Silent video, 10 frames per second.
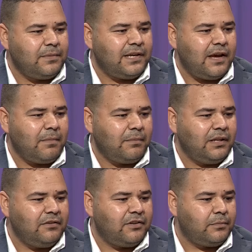became a
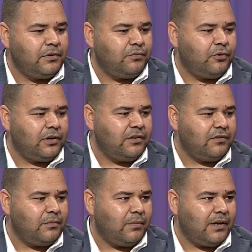believer before
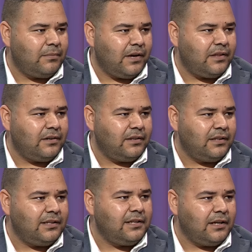even my brother, and
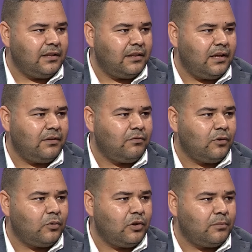he killed. They
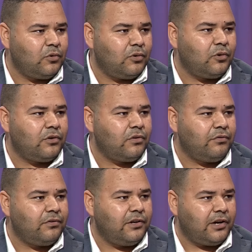followed him to the north of
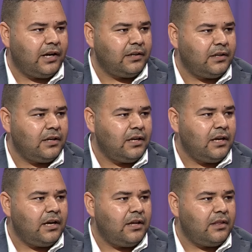Iraq,
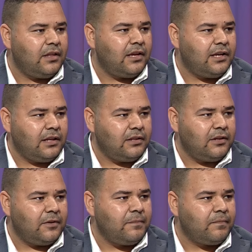and they killed
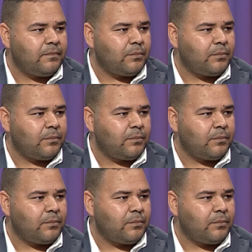him. So your